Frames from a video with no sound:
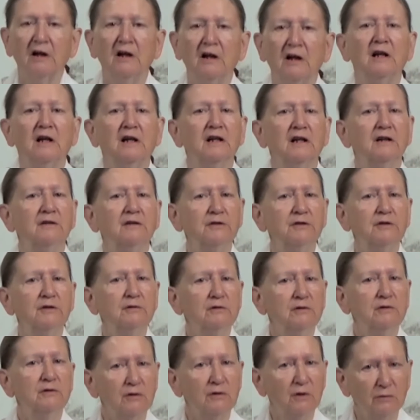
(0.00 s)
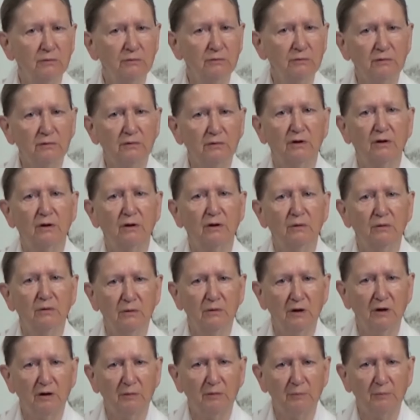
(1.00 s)
If you don't
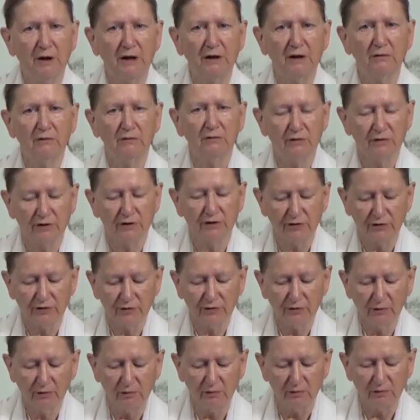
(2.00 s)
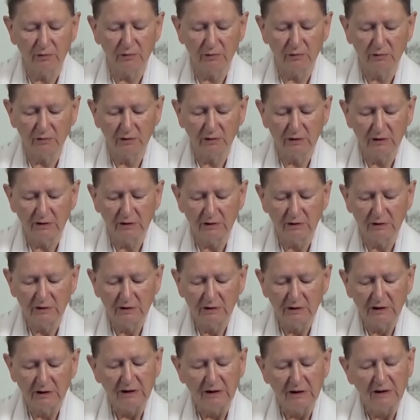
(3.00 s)
know about the soul,
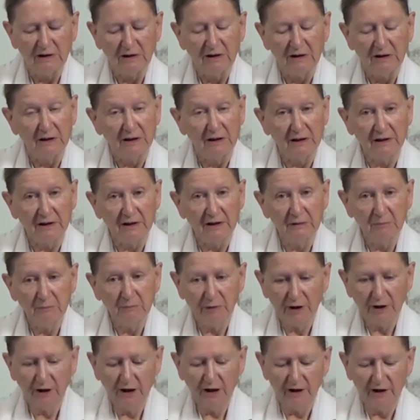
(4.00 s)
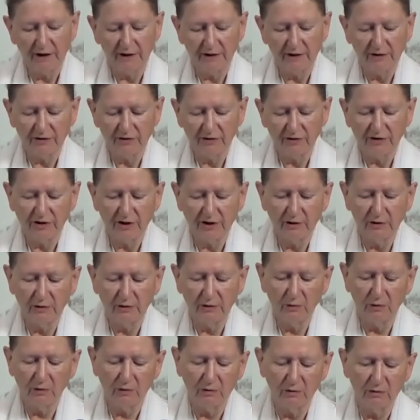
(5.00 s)
it implies that
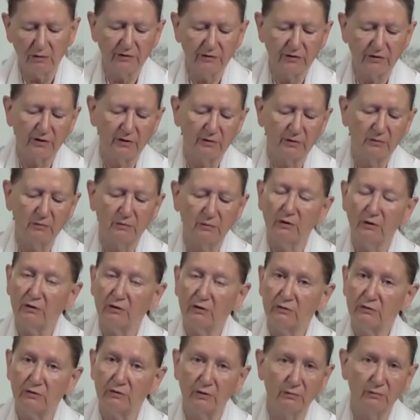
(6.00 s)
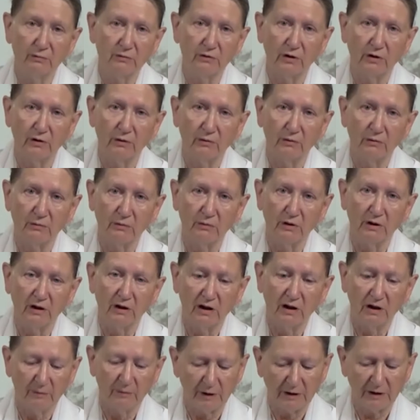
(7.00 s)
you also don't know
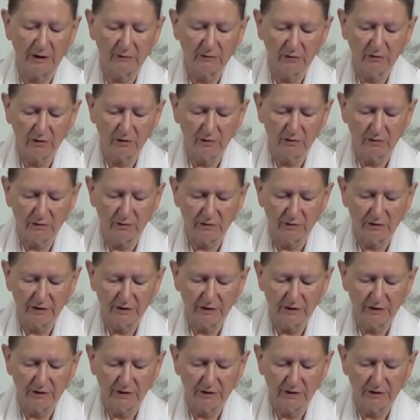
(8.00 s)
about God.